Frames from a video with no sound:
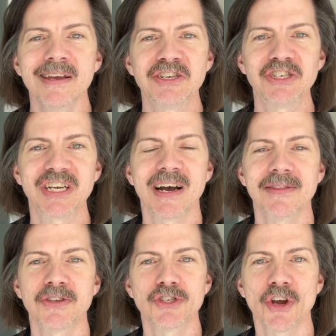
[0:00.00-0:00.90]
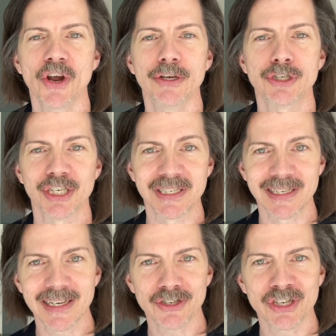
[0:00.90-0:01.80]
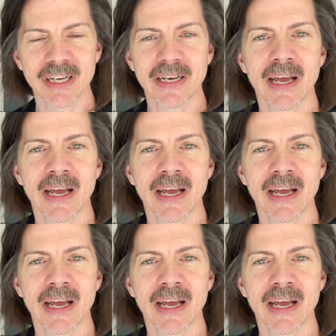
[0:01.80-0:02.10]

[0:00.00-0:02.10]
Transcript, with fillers: She got the chart. She stitched it,